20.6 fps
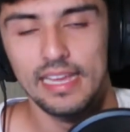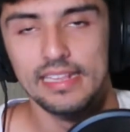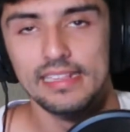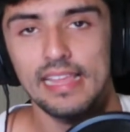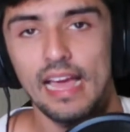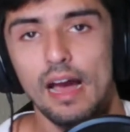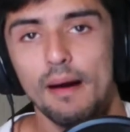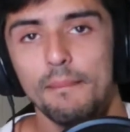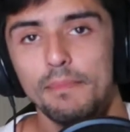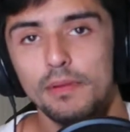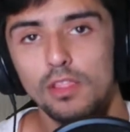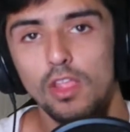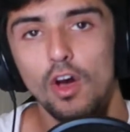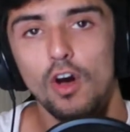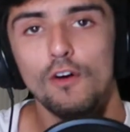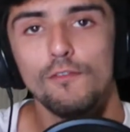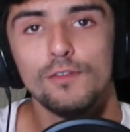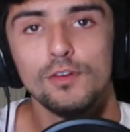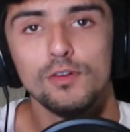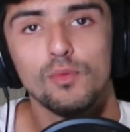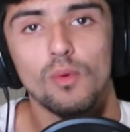Down below,
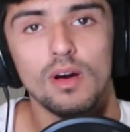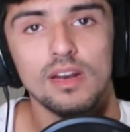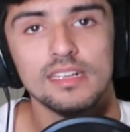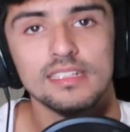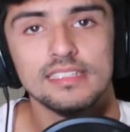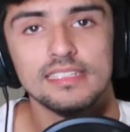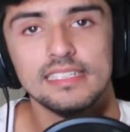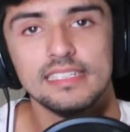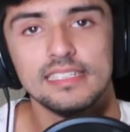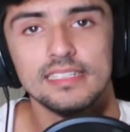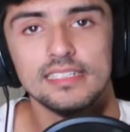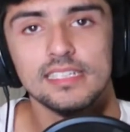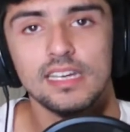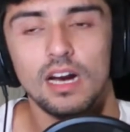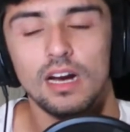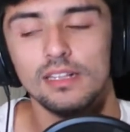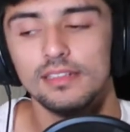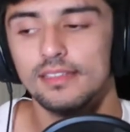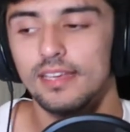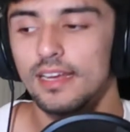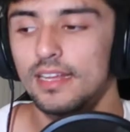if you want to see this
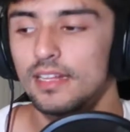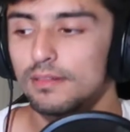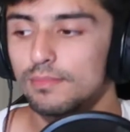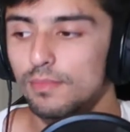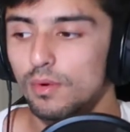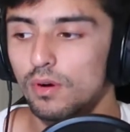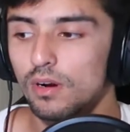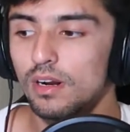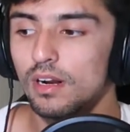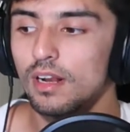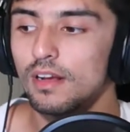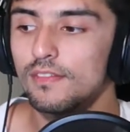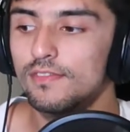content, more